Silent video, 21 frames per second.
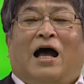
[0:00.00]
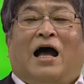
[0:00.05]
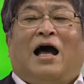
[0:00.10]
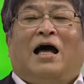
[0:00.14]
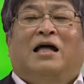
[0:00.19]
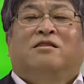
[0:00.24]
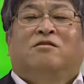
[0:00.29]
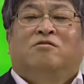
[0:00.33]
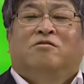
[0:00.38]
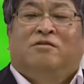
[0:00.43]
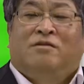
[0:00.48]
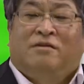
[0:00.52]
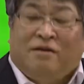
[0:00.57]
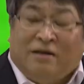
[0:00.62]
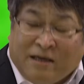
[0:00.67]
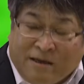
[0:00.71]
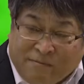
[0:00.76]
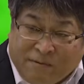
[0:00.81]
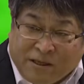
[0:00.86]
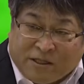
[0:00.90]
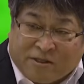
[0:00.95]
and
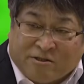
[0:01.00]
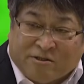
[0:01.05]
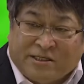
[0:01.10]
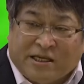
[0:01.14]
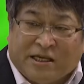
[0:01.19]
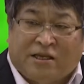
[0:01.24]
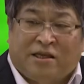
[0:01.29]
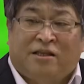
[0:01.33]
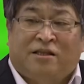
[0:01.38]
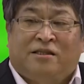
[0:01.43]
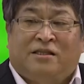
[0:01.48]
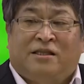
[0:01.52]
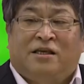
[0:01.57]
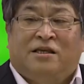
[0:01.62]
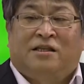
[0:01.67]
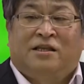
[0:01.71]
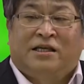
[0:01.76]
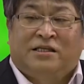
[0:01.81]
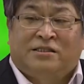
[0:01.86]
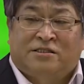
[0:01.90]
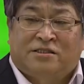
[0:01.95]
limit security
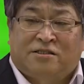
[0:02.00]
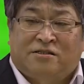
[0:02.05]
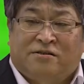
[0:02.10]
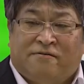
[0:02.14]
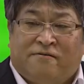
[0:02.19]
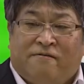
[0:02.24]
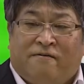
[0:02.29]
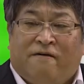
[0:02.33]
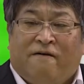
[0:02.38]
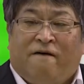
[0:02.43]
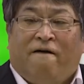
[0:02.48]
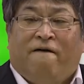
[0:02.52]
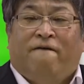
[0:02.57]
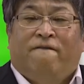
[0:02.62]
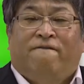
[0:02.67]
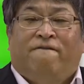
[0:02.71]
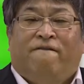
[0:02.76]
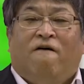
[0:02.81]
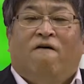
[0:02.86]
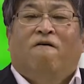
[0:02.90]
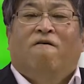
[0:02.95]
risk
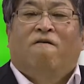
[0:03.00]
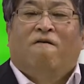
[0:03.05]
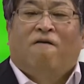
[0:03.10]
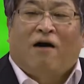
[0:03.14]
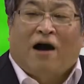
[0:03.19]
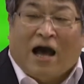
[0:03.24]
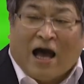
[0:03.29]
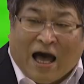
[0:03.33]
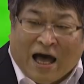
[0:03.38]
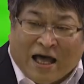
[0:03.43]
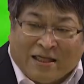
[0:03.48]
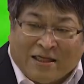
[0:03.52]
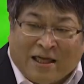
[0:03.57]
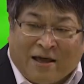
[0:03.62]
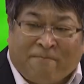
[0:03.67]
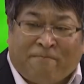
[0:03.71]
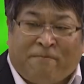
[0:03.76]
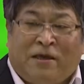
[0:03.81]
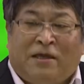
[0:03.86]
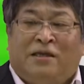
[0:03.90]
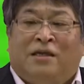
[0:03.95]
for
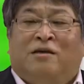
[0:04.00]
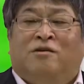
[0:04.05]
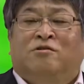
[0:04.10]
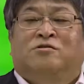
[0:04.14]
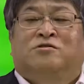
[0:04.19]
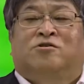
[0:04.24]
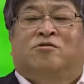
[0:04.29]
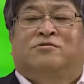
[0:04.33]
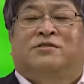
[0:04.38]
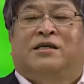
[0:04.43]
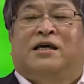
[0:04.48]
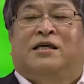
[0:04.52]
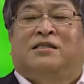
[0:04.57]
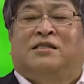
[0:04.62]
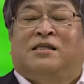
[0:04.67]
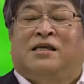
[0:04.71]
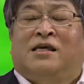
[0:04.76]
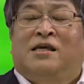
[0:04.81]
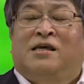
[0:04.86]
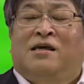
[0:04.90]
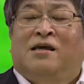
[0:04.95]
underpinning
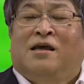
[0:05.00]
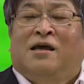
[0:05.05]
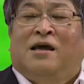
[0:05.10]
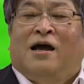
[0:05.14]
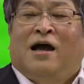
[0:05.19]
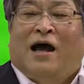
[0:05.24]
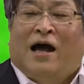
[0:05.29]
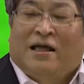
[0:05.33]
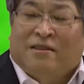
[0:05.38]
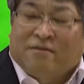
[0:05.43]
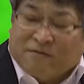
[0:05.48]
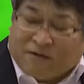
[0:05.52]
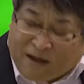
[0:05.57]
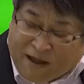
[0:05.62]
society and